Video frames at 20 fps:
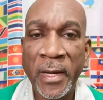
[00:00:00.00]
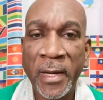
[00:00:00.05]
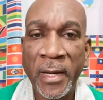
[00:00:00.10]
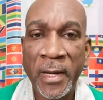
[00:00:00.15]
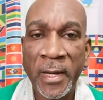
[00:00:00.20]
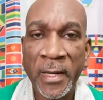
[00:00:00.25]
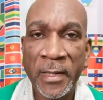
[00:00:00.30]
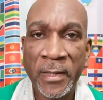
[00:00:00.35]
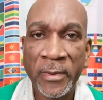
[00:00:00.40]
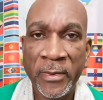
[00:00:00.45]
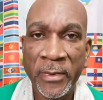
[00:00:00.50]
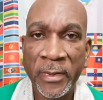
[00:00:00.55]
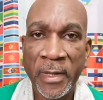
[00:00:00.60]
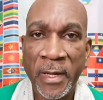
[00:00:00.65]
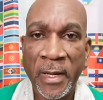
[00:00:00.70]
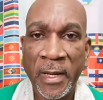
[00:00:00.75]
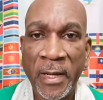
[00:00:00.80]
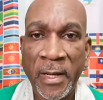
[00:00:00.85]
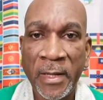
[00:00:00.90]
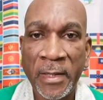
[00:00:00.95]

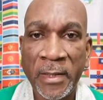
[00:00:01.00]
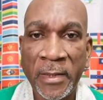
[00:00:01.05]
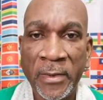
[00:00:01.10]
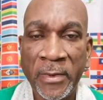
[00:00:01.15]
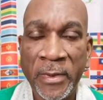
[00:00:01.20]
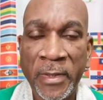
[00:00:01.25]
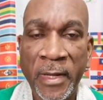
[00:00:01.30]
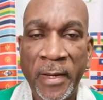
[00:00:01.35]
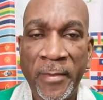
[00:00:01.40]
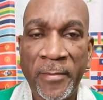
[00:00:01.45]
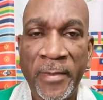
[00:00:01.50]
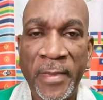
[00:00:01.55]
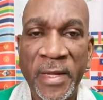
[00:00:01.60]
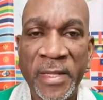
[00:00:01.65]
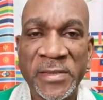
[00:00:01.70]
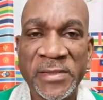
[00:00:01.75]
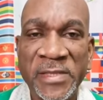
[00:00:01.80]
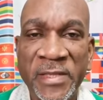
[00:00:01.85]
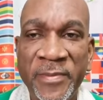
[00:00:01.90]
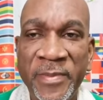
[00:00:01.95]
Hallelujah, hallelujah, hallelujah.
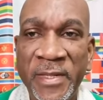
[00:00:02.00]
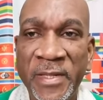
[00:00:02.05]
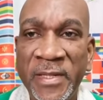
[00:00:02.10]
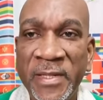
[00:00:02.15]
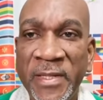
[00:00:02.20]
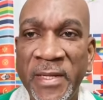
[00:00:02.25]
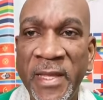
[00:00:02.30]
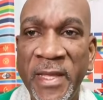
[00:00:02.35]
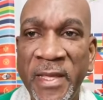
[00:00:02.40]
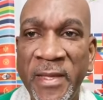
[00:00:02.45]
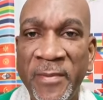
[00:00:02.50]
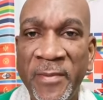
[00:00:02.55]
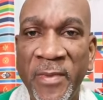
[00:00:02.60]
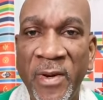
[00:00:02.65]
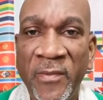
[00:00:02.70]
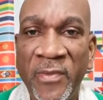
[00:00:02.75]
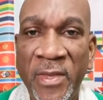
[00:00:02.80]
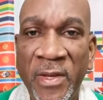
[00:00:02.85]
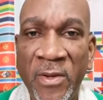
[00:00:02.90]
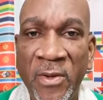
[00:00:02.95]
Blessed be the
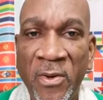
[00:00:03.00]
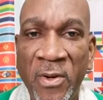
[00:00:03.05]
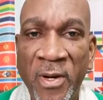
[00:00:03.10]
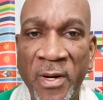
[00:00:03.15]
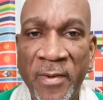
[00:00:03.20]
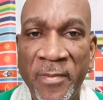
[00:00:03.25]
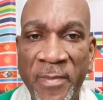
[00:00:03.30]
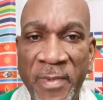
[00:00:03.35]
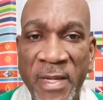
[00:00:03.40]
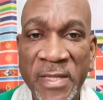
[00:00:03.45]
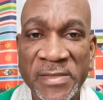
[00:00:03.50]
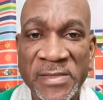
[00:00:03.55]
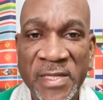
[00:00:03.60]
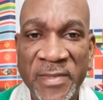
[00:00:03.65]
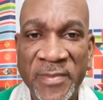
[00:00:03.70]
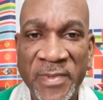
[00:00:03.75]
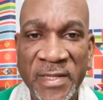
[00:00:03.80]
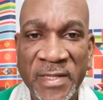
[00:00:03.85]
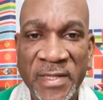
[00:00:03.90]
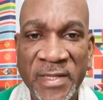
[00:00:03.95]
name of the Lord.
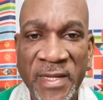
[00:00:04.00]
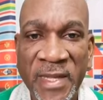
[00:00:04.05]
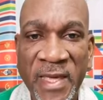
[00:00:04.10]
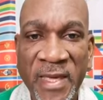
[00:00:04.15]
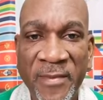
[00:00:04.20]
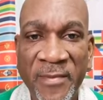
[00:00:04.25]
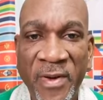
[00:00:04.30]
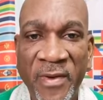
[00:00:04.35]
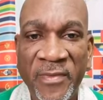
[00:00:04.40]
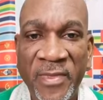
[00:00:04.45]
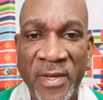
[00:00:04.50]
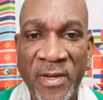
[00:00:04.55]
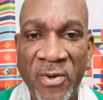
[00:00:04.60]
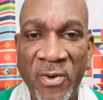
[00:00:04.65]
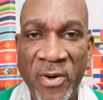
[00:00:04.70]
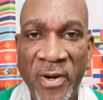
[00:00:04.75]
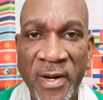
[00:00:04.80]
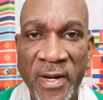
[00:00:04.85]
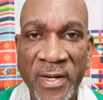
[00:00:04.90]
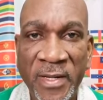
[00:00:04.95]
Blessed be the name of the
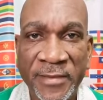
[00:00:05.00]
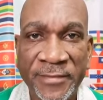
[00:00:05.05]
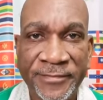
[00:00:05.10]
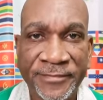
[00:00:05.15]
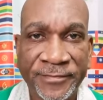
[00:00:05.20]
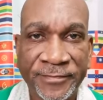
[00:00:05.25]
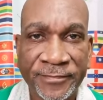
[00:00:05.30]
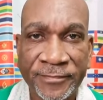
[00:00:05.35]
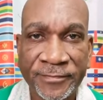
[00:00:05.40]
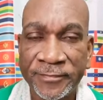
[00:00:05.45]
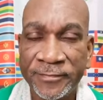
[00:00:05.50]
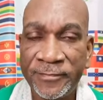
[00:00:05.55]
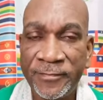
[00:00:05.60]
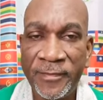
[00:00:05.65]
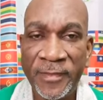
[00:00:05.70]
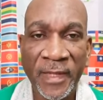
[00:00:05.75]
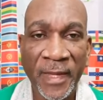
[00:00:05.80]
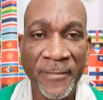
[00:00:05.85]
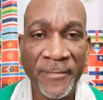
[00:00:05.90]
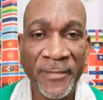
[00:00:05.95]
Lord.
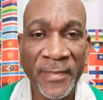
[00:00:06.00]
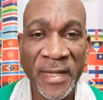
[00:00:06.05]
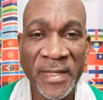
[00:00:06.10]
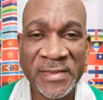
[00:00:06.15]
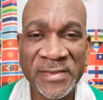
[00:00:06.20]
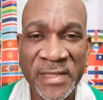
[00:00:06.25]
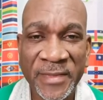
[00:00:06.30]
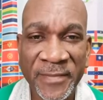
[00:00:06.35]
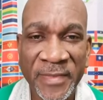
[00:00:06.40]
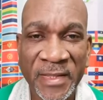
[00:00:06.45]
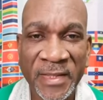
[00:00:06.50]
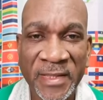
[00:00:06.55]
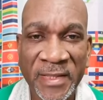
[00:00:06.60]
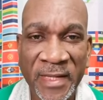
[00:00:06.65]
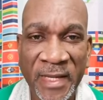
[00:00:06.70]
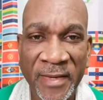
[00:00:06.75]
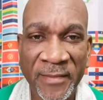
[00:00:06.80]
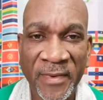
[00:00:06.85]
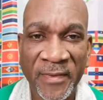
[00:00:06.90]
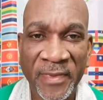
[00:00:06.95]
Blessed be the
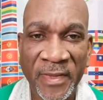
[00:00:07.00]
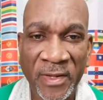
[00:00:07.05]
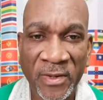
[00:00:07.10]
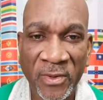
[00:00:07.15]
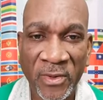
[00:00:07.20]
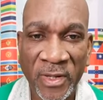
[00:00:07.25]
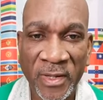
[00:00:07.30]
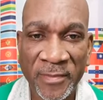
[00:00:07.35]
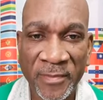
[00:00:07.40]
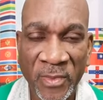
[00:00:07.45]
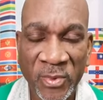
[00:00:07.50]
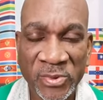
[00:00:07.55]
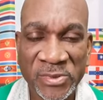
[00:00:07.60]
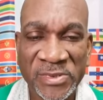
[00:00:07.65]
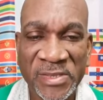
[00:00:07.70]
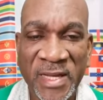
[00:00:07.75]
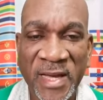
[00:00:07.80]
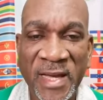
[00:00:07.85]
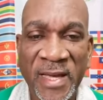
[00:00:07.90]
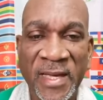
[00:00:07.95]
name of the Lord.
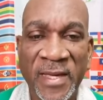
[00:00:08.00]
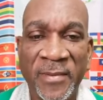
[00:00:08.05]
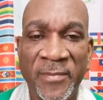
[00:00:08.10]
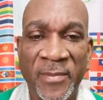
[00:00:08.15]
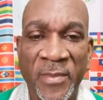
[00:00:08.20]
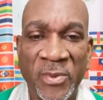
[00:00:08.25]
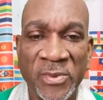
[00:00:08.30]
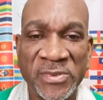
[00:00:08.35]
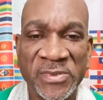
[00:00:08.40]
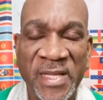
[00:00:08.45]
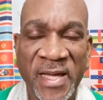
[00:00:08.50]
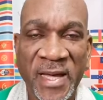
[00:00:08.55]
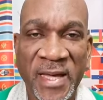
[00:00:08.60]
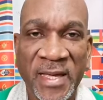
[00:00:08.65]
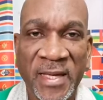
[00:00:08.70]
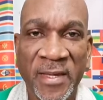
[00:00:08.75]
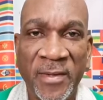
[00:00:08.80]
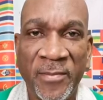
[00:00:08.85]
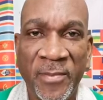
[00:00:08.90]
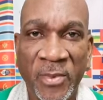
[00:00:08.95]
Most High, Most
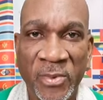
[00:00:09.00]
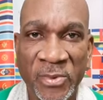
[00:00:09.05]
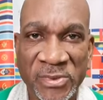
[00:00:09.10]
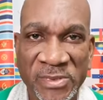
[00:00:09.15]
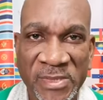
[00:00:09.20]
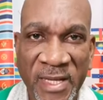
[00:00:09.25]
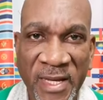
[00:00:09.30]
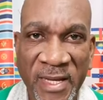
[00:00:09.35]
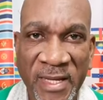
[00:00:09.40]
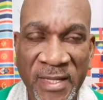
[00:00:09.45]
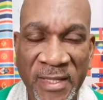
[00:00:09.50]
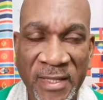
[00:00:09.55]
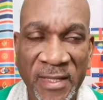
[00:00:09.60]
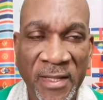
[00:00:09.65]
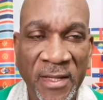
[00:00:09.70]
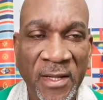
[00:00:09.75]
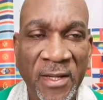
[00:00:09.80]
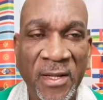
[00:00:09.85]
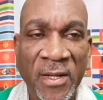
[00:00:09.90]
High, Most High.